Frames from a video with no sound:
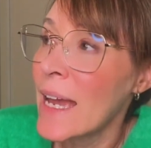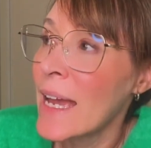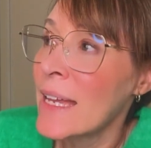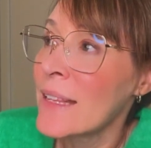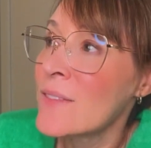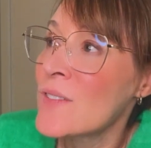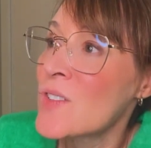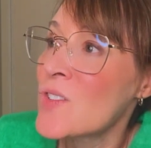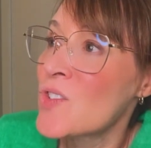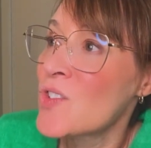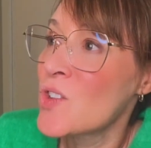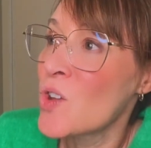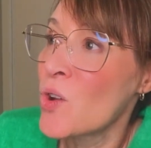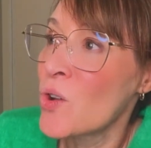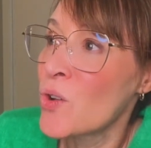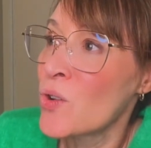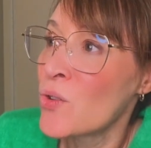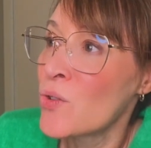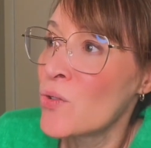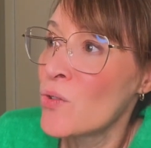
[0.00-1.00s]
And
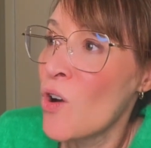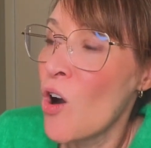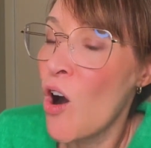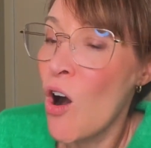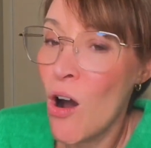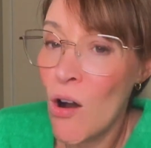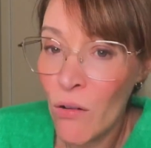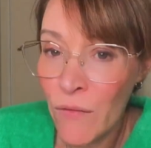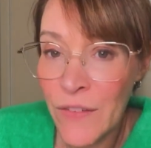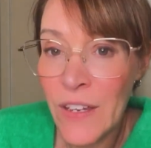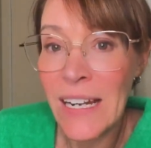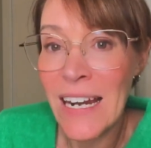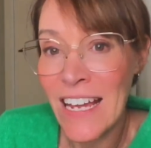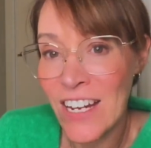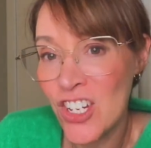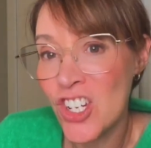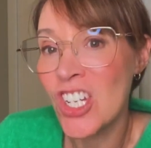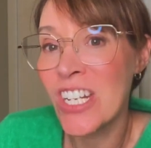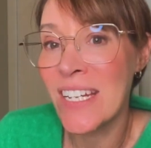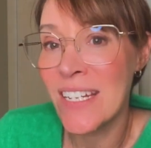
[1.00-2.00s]
so
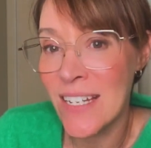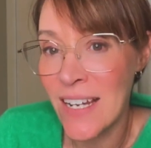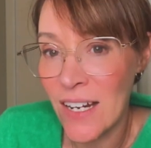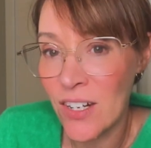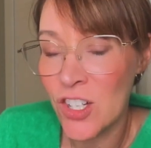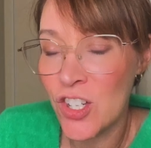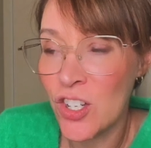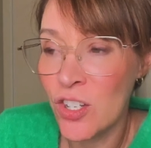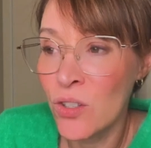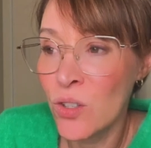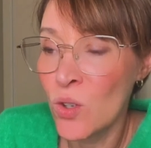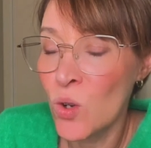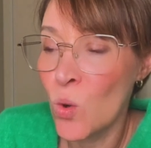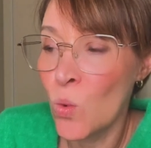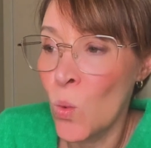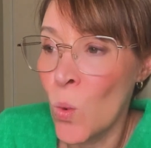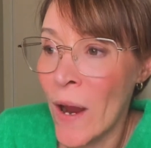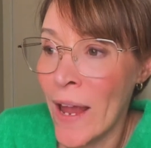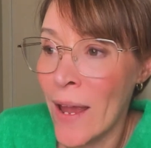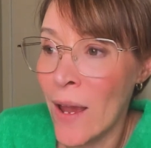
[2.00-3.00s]
ovulation induction,
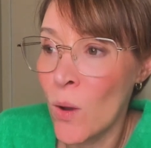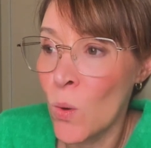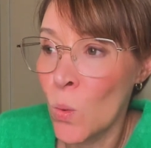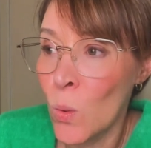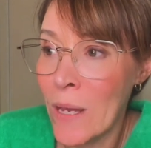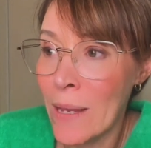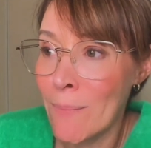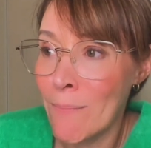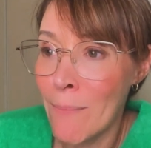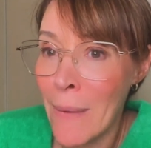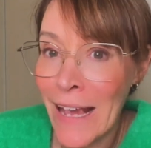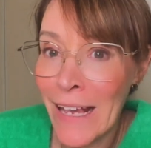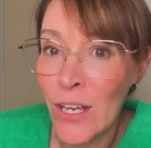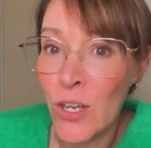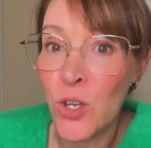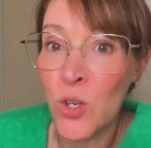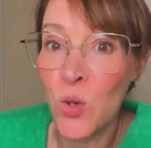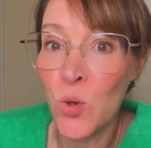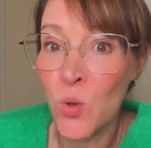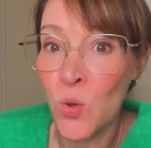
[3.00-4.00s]
where we
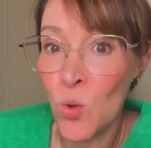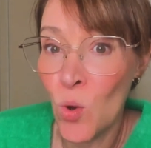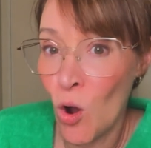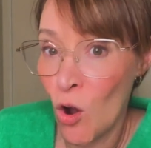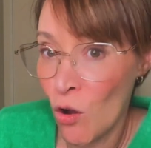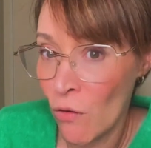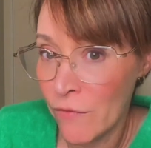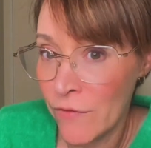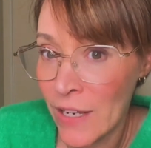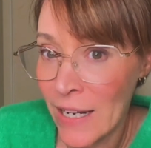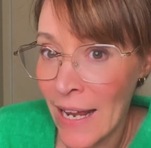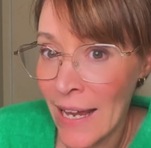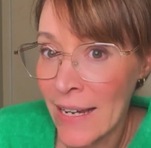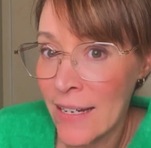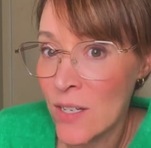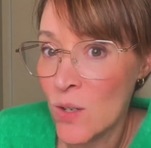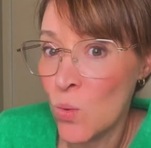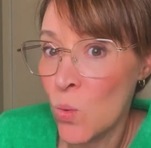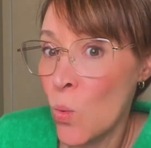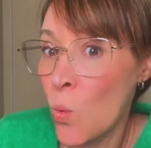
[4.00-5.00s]
make you
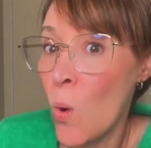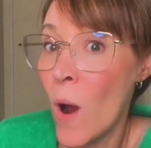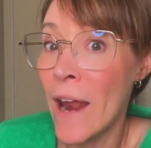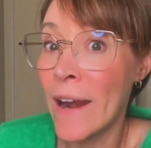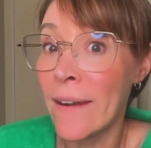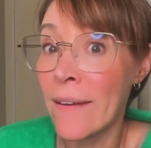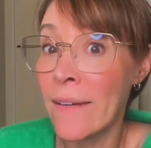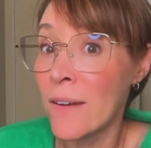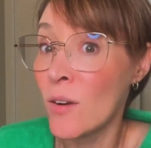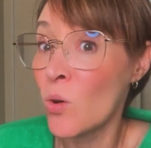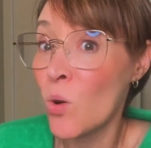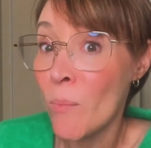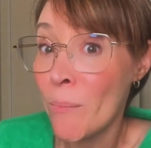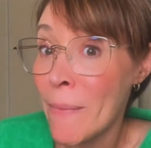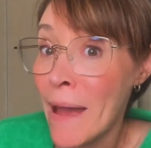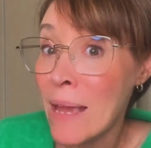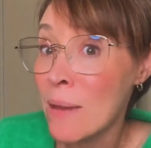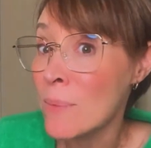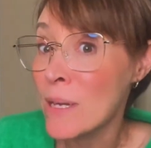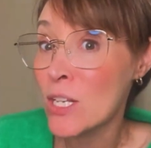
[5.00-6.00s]
ovulate 1 or
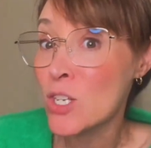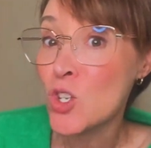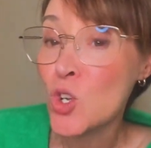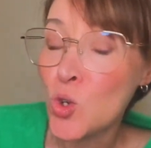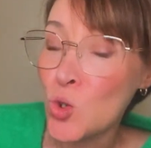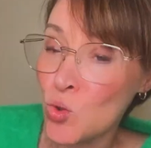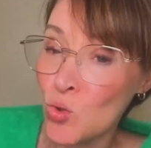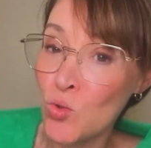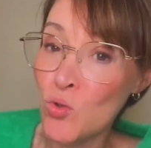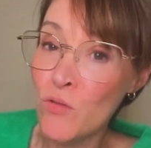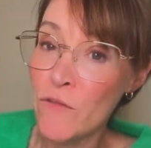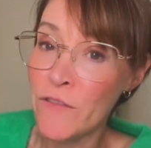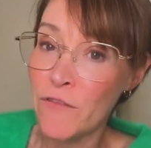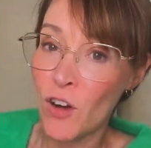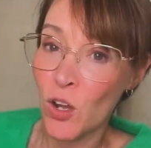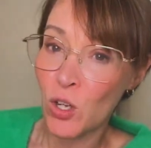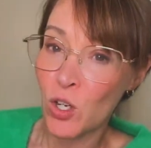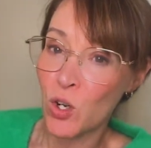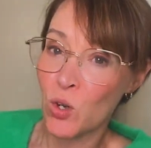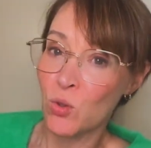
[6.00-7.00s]
maybe 2
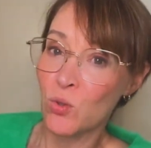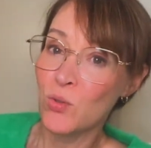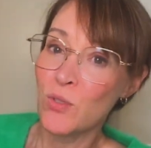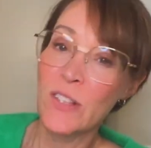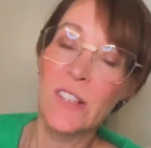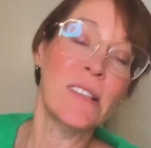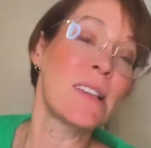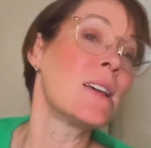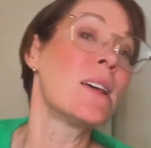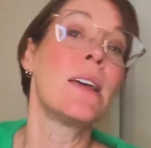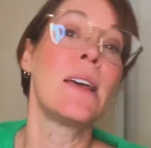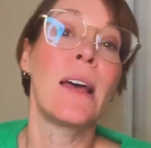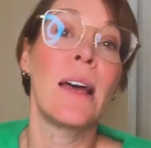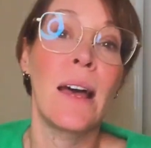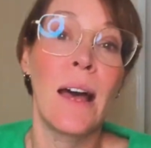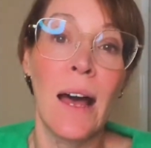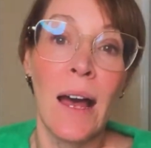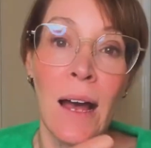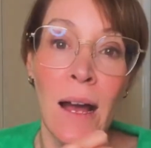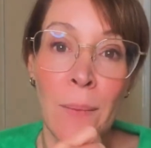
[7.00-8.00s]
follicles,
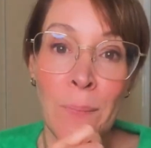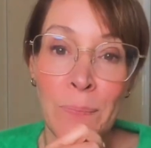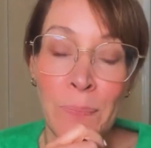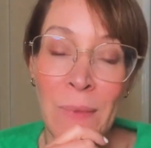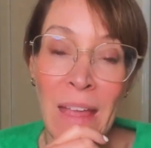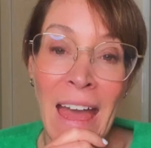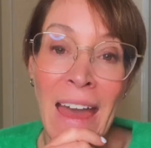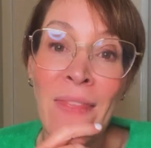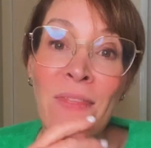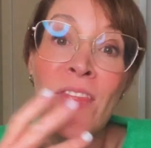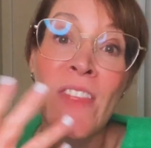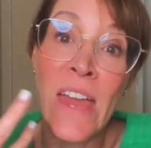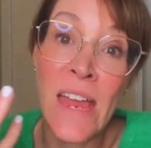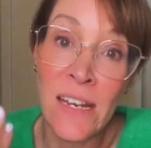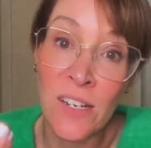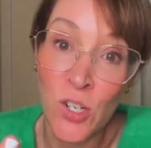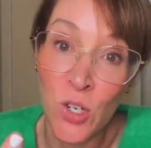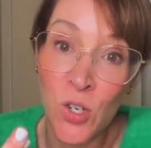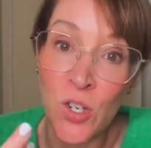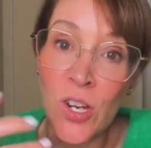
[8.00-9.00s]
and
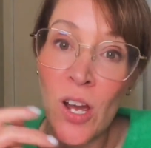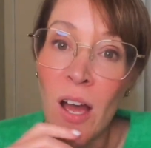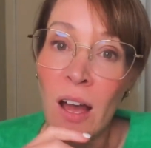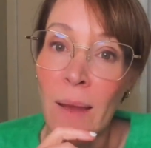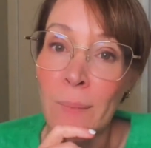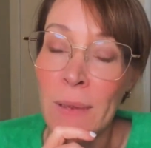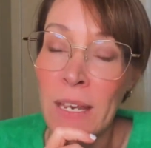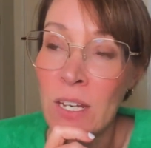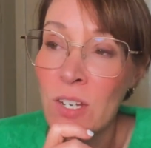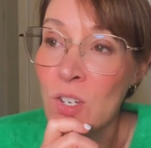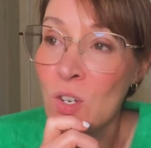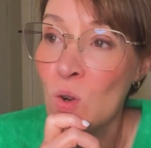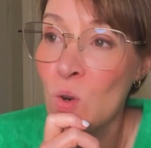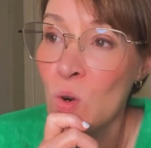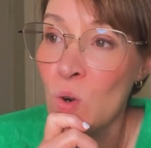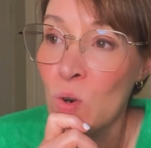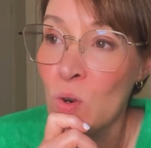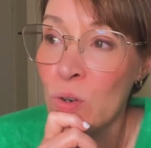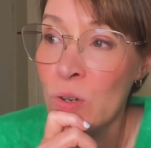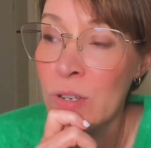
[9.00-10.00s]
then you time
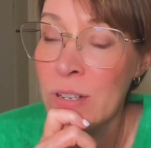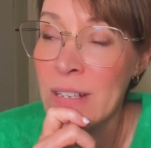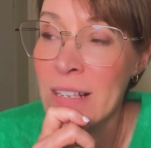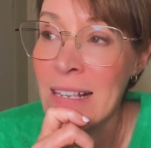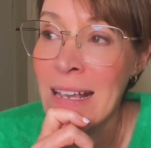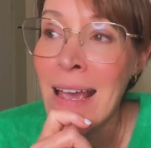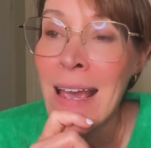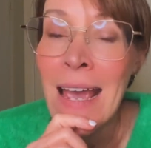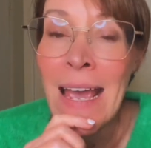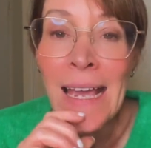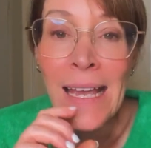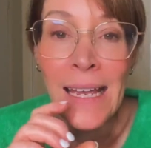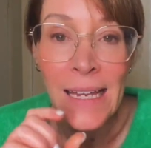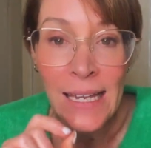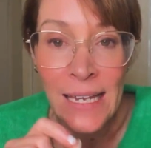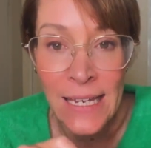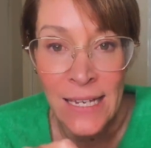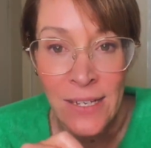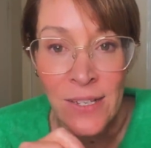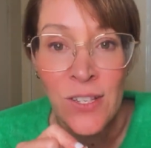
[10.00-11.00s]
intercourse,
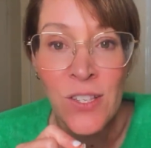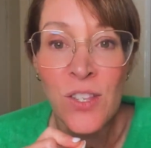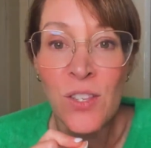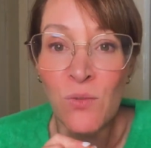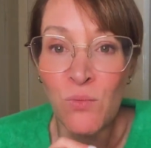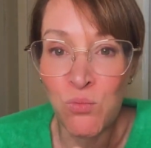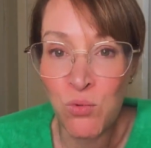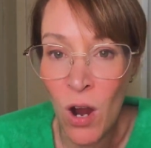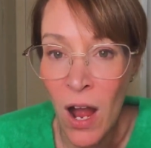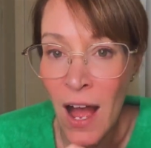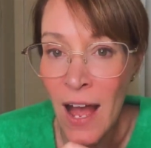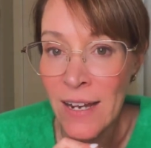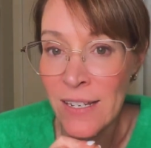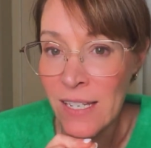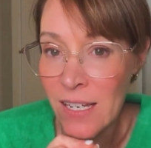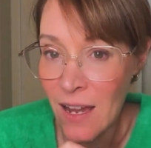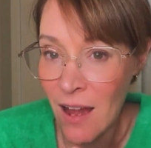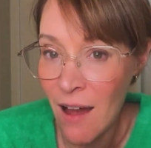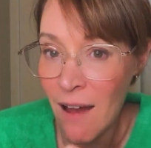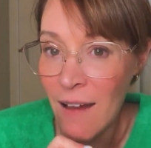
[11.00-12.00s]
is the
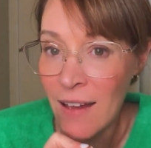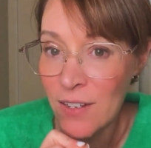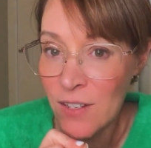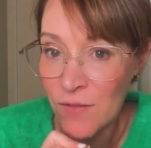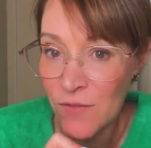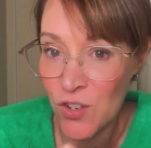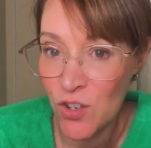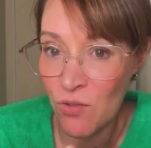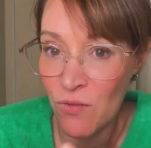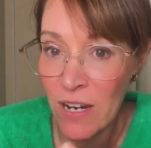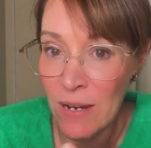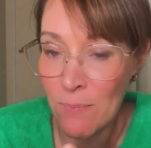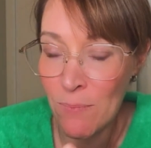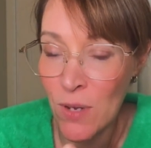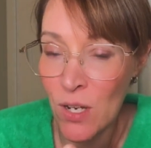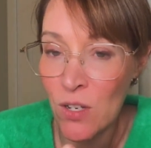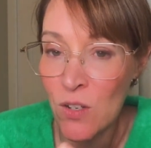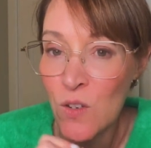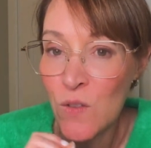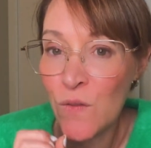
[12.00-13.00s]
right kind of
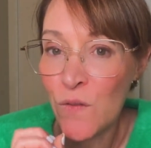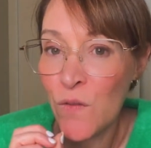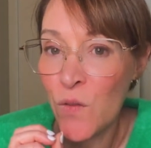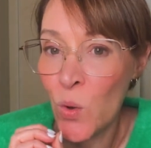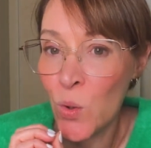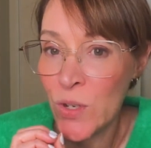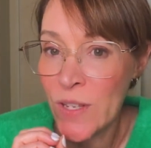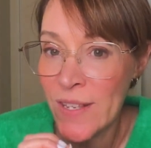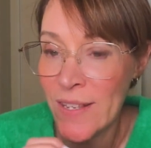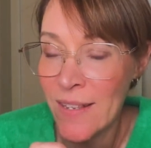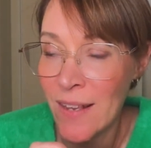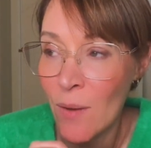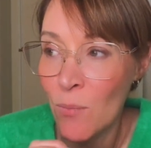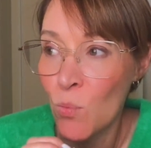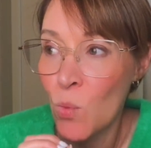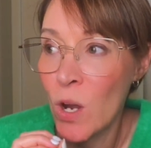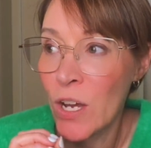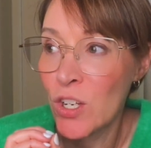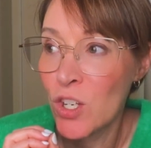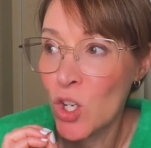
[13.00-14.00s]
treatment for
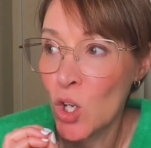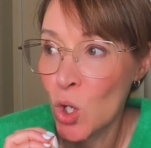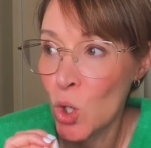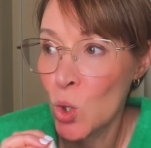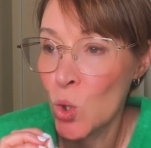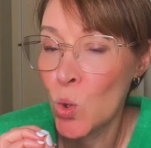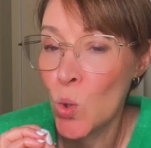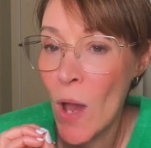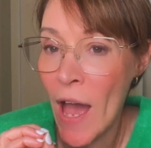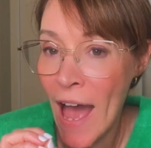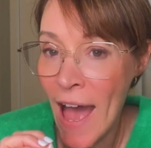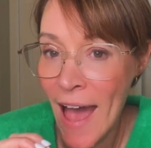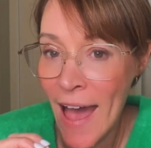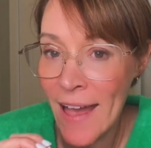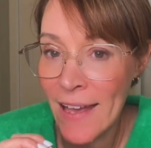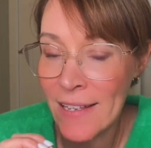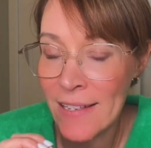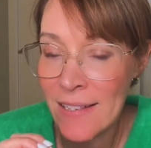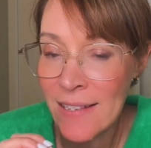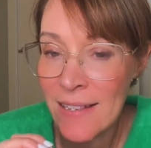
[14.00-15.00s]
someone who
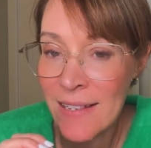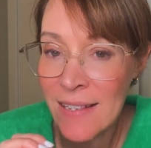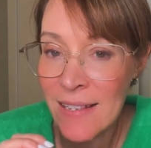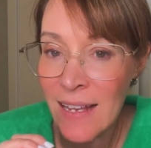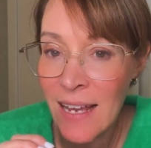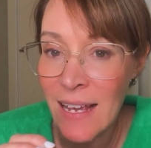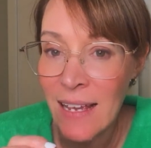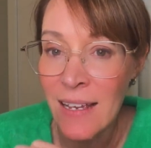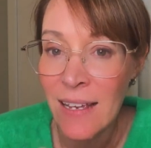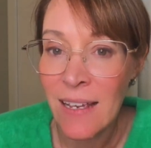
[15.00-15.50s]
has